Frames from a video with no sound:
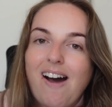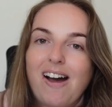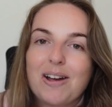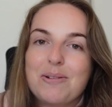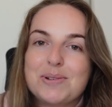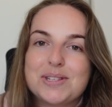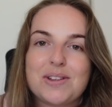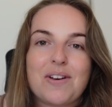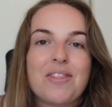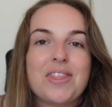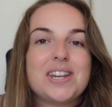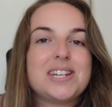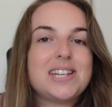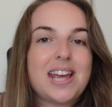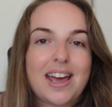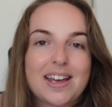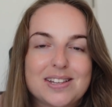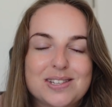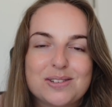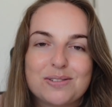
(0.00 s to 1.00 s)
I was on the
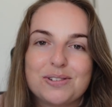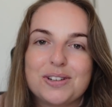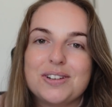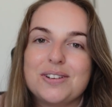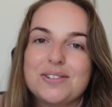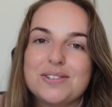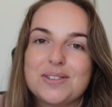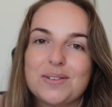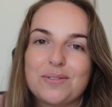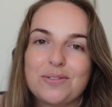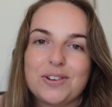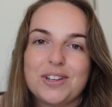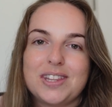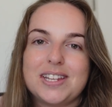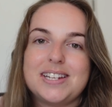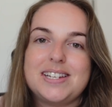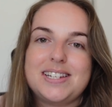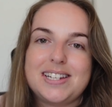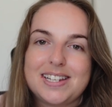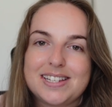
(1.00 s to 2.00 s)
test cruise for
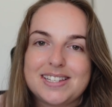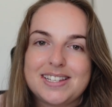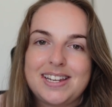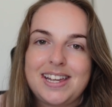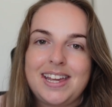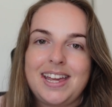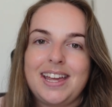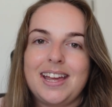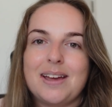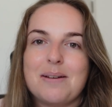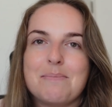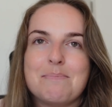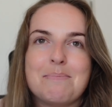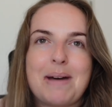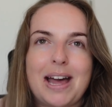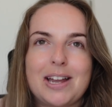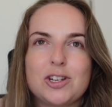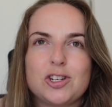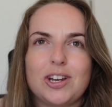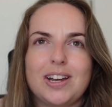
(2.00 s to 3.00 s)
the Disney
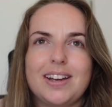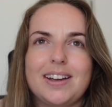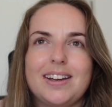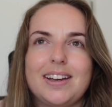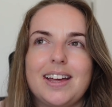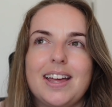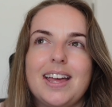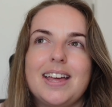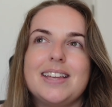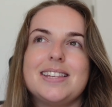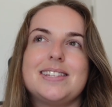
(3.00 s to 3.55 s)
Magic